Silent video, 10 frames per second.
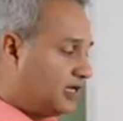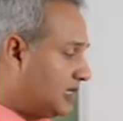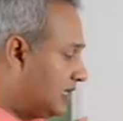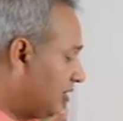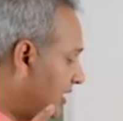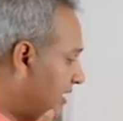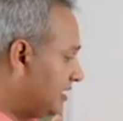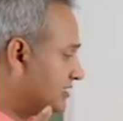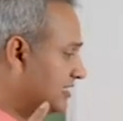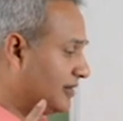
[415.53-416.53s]
Now here
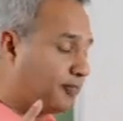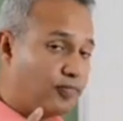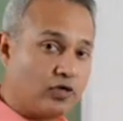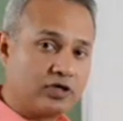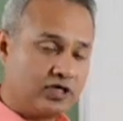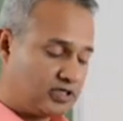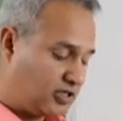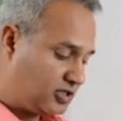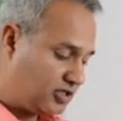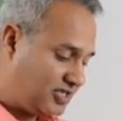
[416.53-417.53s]
is an important
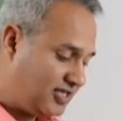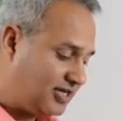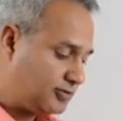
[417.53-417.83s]
thing